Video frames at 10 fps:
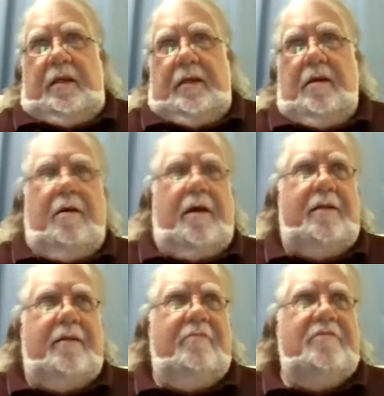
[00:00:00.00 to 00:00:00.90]
God,
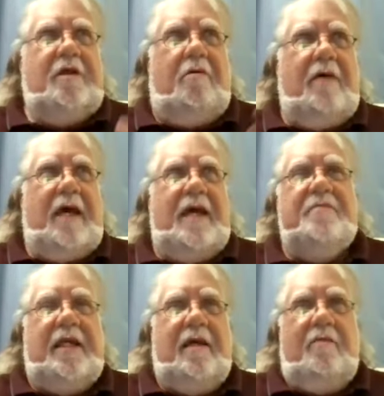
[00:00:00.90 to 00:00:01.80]
it was all
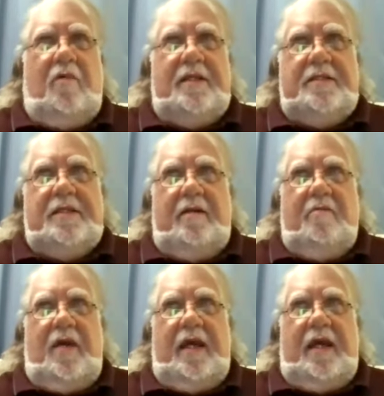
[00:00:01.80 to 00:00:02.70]
happening at once in a
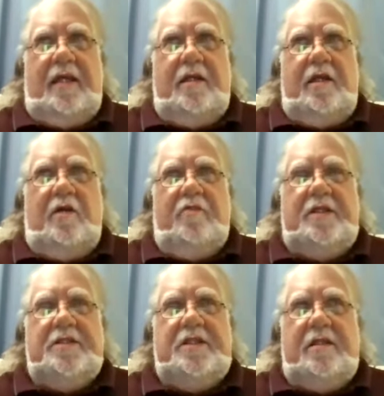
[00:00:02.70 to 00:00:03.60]
way. When
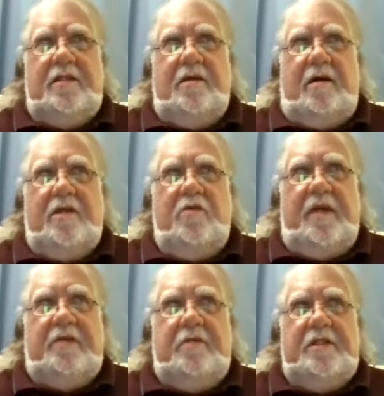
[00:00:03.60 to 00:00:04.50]
you see the
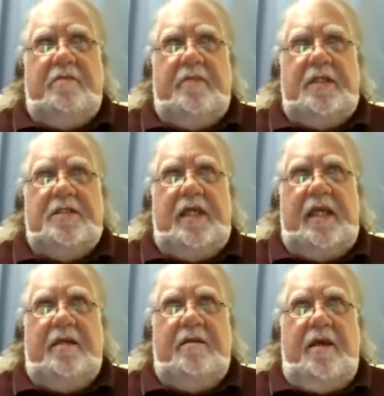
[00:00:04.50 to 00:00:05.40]
documentaries and when you
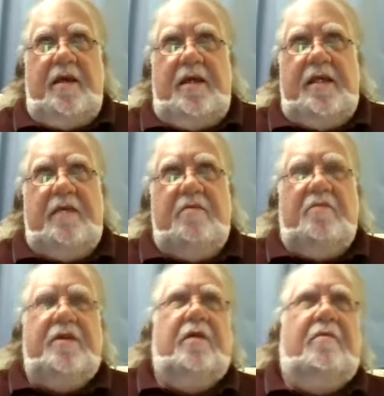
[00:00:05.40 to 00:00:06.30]
see it,
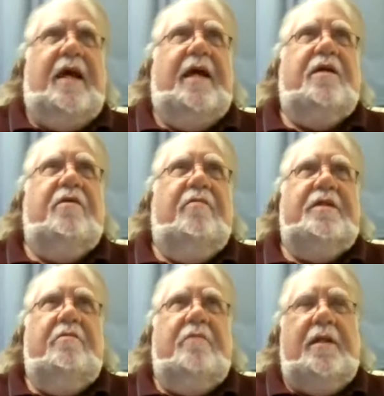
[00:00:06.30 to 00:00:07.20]
even when they're accurate,
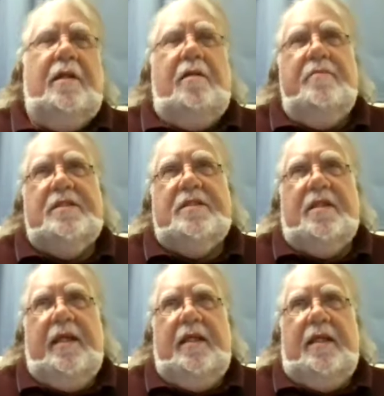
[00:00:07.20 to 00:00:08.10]
they're a little
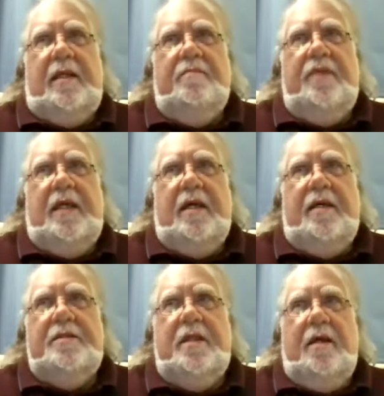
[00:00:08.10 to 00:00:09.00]
misleading
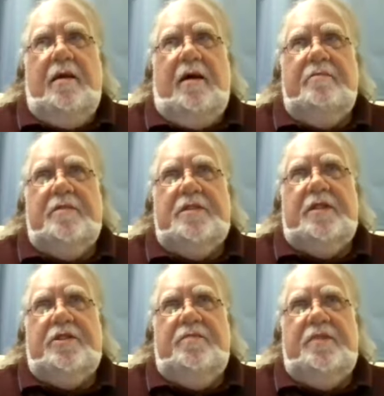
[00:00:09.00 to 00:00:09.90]
because I was
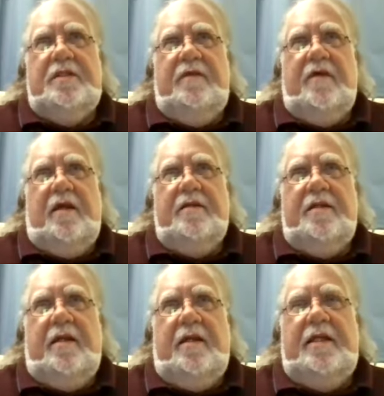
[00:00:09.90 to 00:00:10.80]
such a busy fellow in
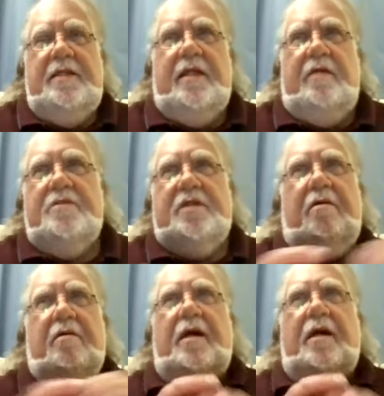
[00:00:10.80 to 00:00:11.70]
the 90s and it was
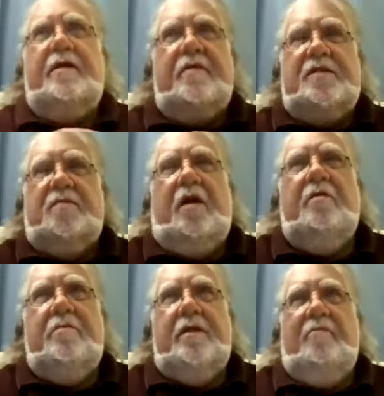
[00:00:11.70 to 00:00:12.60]
all kind of
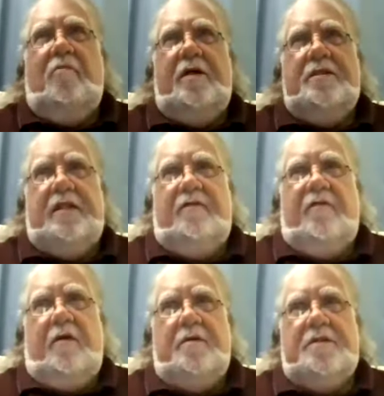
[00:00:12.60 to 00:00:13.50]
exploding at once at
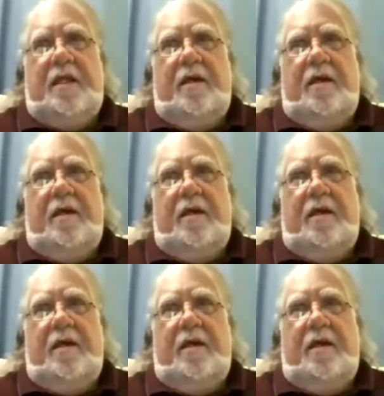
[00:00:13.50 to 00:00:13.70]
first.